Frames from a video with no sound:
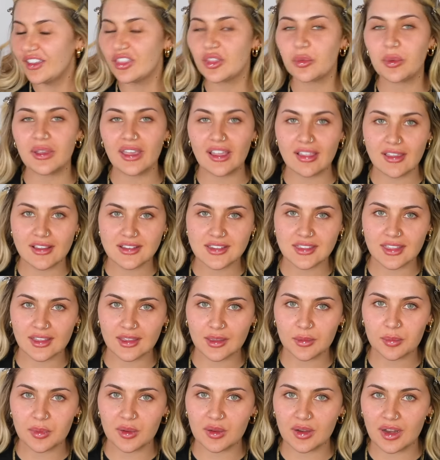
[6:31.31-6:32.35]
the way I like to
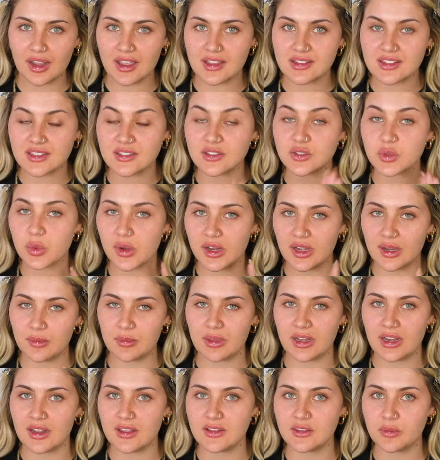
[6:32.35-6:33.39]
think about it is it's twenty
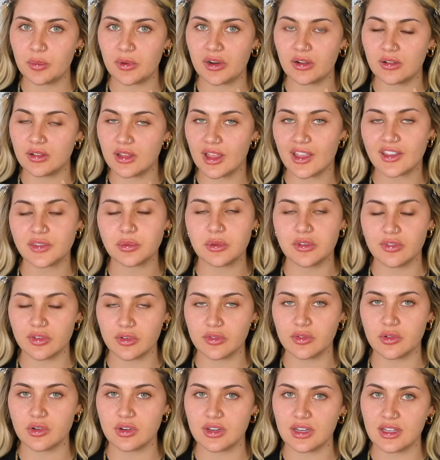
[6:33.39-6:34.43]
minutes, but it'll last me for
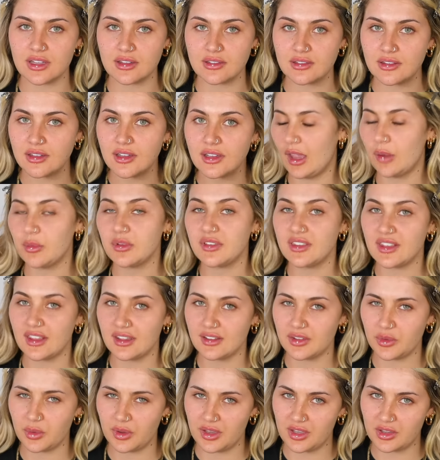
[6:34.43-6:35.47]
four days. I would say
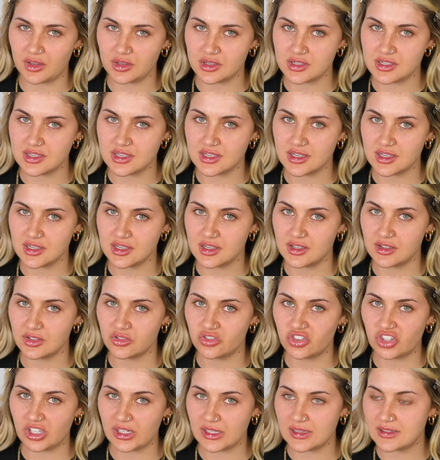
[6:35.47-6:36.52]
that's quite a good
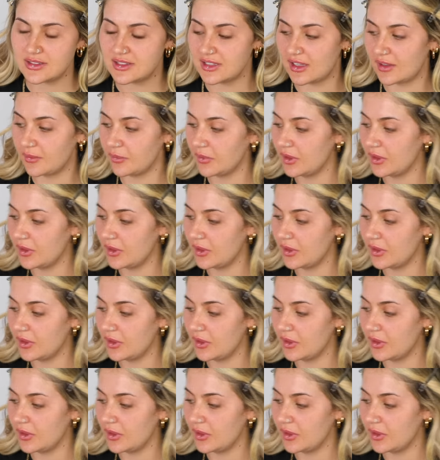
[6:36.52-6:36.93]
trendy.